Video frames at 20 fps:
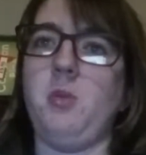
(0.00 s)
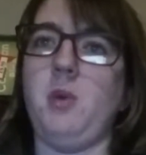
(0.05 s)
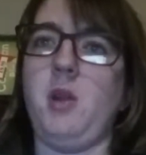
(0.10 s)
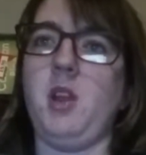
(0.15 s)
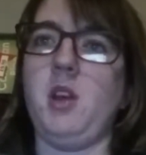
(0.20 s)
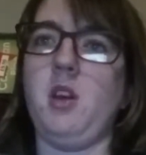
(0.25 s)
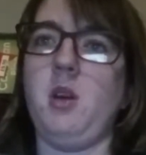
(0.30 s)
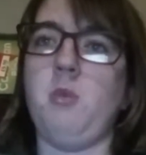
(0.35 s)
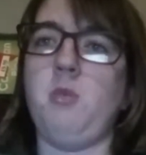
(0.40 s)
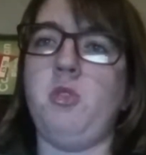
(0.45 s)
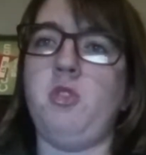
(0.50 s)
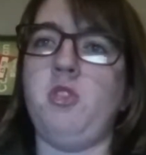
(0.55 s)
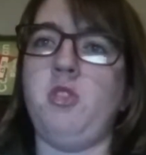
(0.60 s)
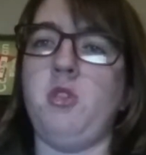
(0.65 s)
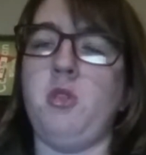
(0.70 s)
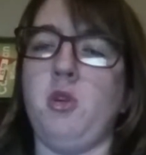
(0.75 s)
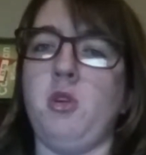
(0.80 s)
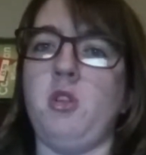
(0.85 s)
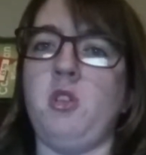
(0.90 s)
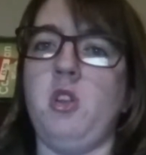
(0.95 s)
it comes
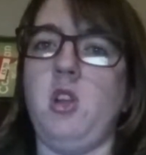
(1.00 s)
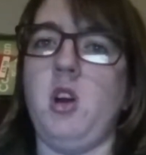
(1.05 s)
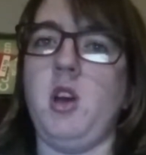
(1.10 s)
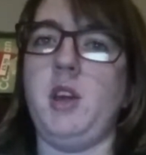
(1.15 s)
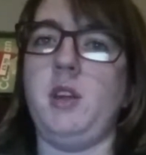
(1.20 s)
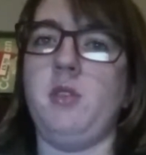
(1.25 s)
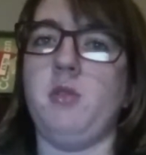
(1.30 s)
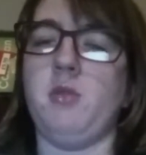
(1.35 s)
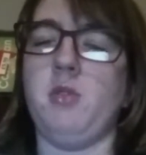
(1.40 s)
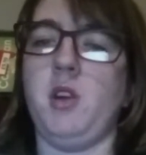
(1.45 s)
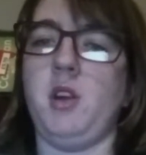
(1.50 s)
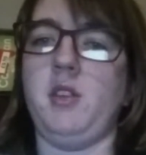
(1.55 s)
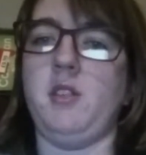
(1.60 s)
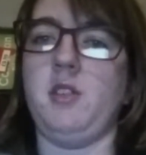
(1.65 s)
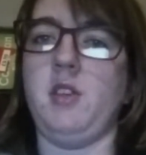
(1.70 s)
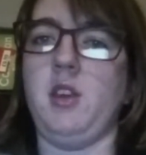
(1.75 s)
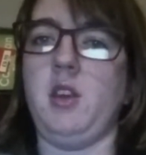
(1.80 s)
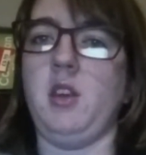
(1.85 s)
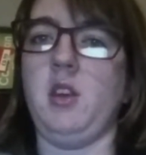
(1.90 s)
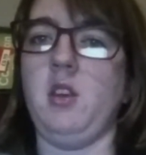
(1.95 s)
to online
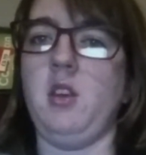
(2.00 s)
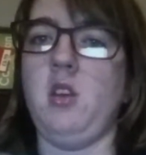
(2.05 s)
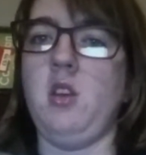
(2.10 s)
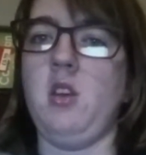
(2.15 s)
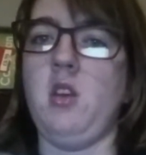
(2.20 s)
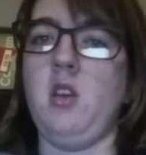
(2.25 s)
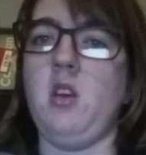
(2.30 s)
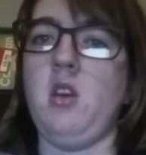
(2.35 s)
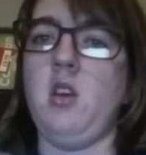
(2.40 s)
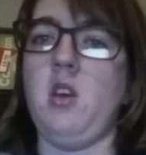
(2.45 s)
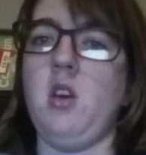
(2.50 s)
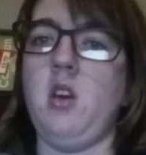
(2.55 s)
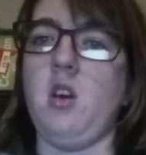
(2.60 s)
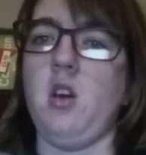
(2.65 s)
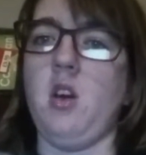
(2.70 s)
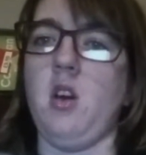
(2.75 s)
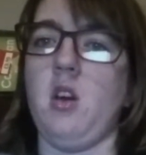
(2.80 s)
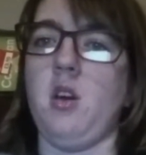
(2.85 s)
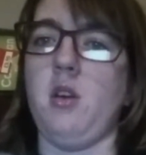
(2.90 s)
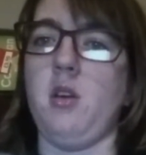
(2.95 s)
writing
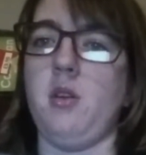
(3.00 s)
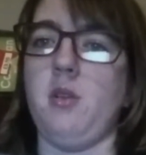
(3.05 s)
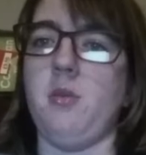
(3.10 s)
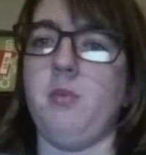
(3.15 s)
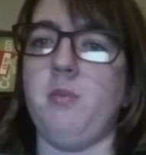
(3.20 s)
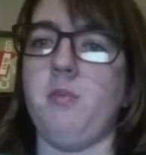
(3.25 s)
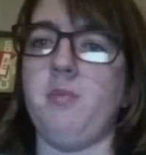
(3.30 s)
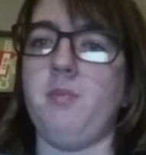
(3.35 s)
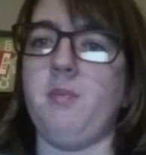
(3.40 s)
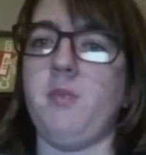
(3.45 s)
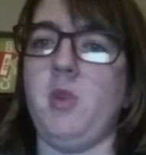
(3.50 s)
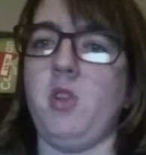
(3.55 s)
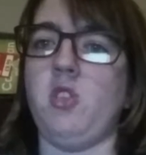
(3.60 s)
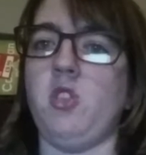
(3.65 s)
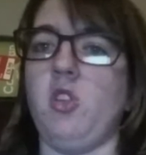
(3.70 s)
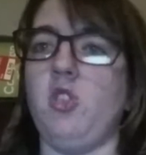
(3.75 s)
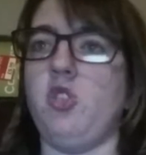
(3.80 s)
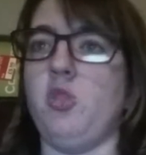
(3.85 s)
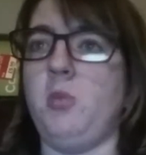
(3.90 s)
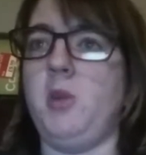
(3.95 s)
and
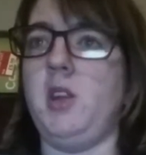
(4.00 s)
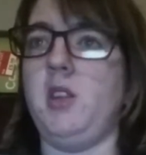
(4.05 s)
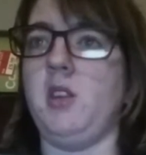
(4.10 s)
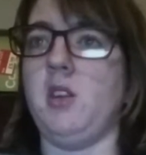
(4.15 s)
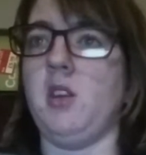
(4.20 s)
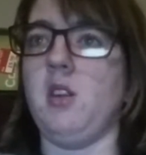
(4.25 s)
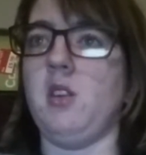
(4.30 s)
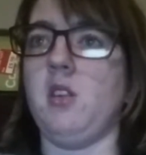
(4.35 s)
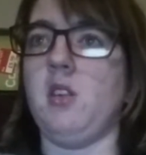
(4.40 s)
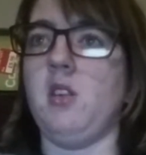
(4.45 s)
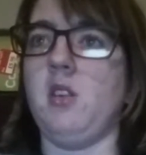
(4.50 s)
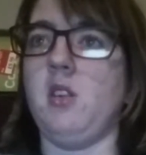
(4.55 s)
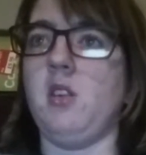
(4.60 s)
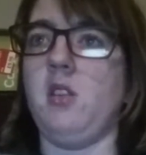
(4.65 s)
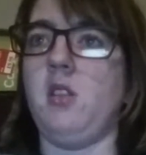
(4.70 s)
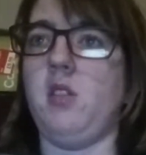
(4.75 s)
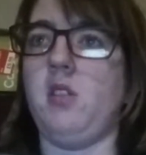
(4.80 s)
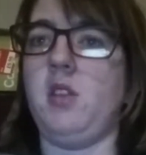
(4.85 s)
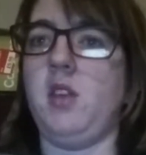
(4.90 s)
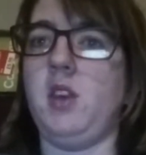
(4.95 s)
social media,
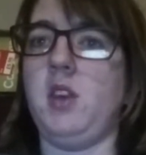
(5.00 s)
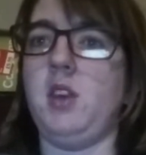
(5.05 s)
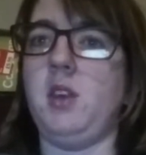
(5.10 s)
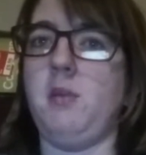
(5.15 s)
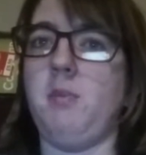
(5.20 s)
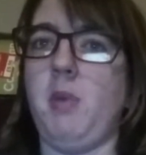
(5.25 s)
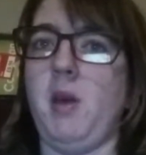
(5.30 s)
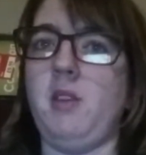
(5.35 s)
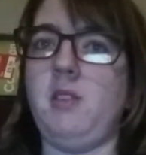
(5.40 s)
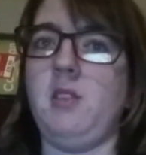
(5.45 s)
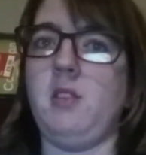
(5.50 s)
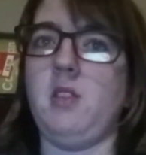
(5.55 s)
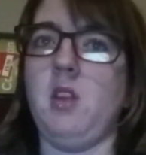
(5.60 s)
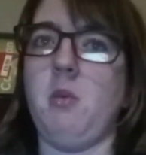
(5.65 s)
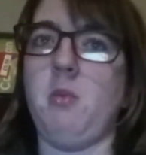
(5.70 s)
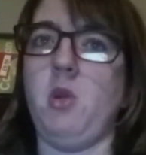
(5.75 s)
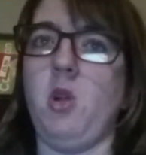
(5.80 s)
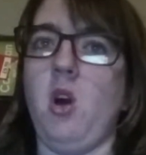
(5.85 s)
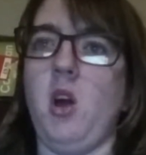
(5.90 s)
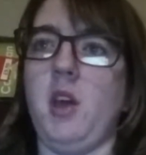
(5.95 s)
the best
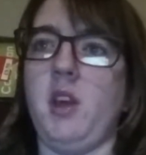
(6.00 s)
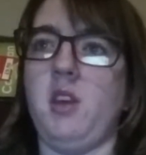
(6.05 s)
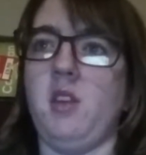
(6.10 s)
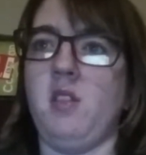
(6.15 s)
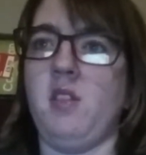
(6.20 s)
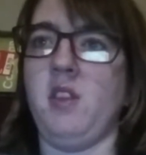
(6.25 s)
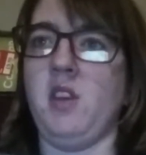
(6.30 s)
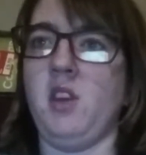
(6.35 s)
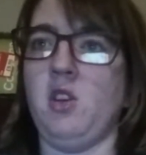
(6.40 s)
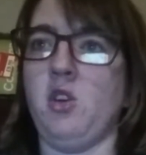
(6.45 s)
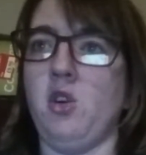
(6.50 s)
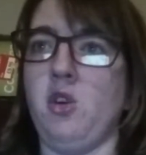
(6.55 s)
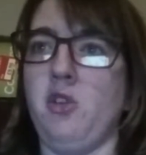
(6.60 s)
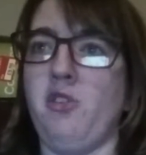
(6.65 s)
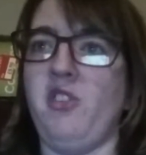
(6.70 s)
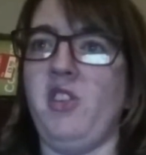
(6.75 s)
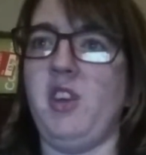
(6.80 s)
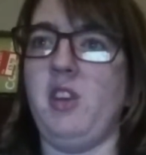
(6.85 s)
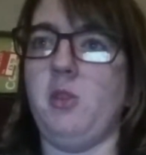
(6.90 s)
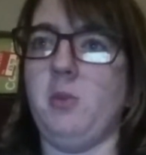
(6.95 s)
example I can think
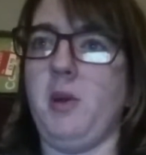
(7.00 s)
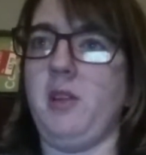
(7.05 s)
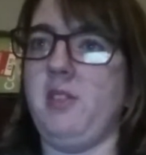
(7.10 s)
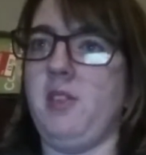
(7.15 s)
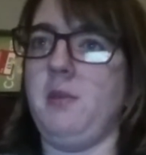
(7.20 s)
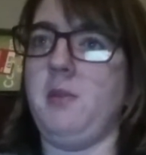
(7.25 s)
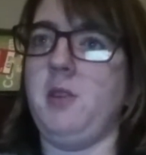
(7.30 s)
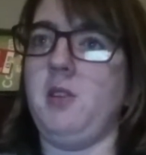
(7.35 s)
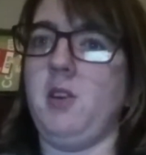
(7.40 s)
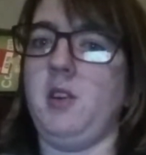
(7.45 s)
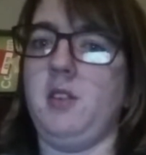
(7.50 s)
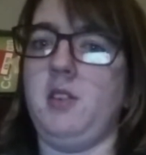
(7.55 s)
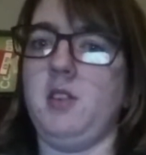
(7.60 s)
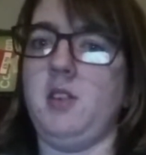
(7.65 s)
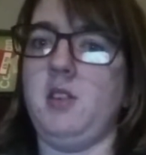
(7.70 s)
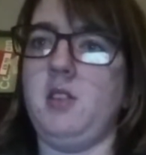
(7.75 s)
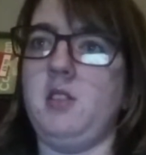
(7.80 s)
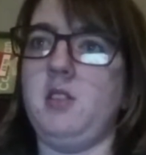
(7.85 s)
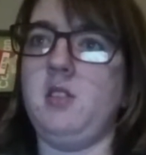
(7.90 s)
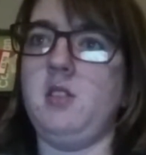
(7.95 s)
of is West Ham
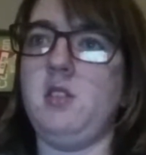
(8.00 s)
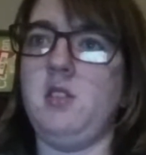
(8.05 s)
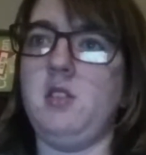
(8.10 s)
United,